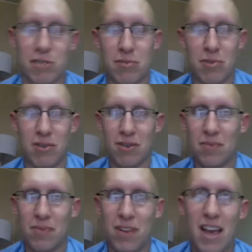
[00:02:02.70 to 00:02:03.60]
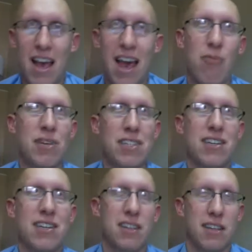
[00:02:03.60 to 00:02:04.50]
in your peripheral, and went
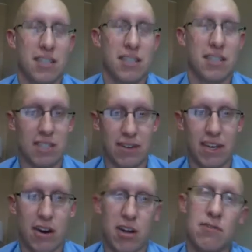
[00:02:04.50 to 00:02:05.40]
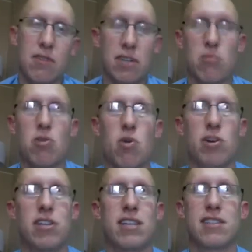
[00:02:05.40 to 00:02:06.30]
to the specific area of your visual
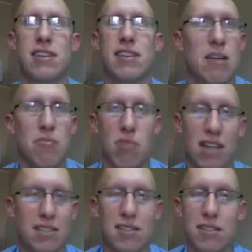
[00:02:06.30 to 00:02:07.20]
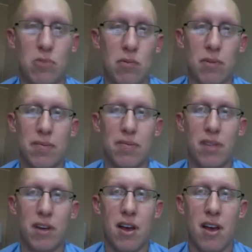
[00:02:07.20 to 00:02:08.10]
cortex that processes movement.
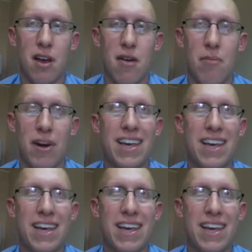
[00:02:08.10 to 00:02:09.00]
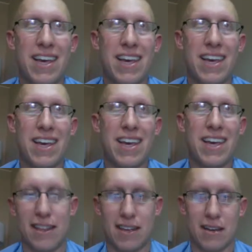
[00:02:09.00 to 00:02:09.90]
But again, that doesn't mean
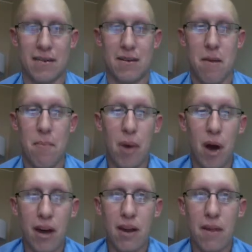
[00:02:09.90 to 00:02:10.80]
anything. But